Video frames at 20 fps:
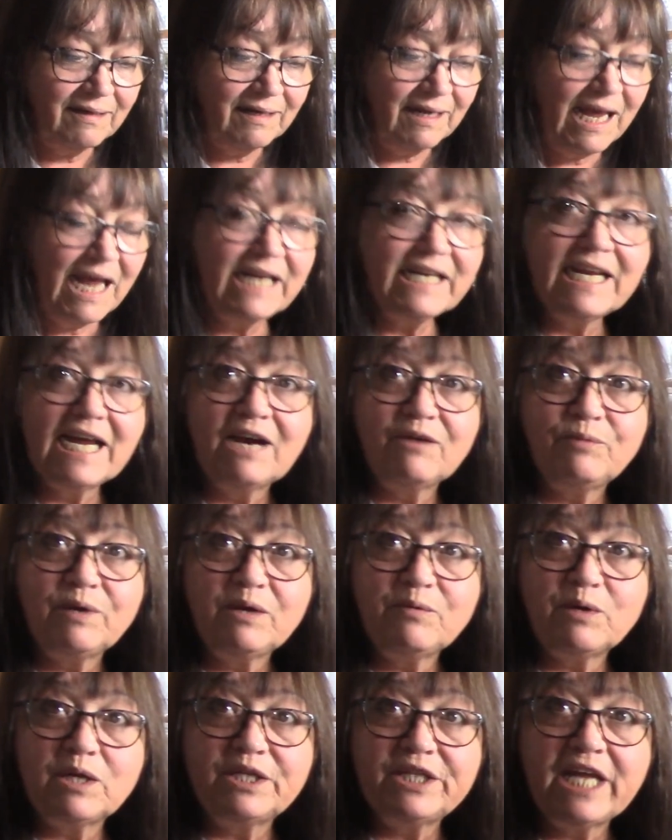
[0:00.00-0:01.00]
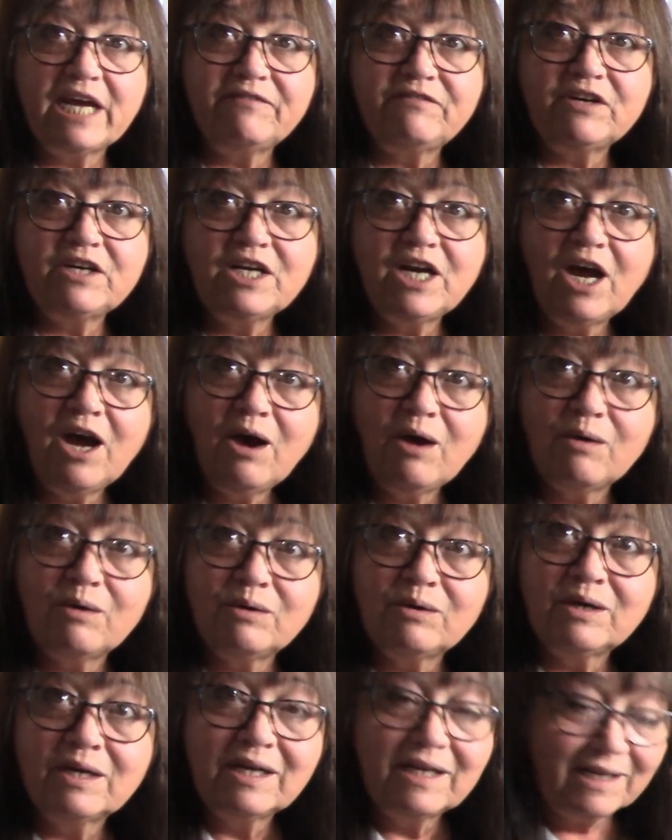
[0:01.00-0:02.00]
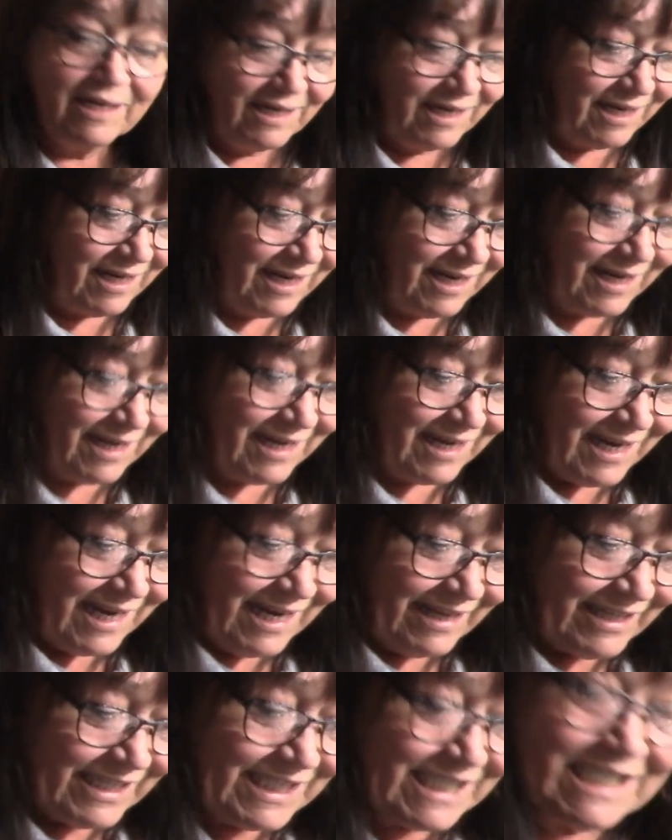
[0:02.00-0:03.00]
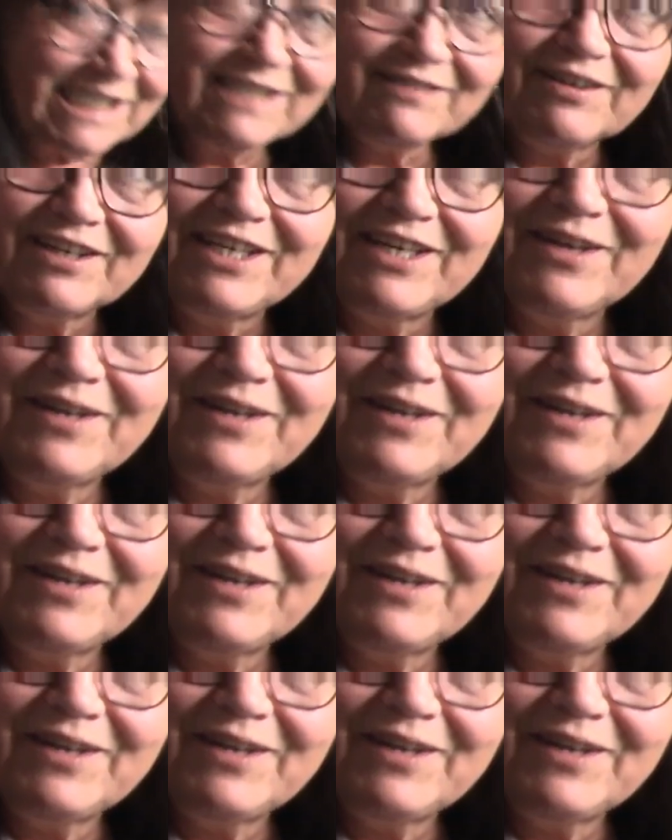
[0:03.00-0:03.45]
And yet we will never know. This is for your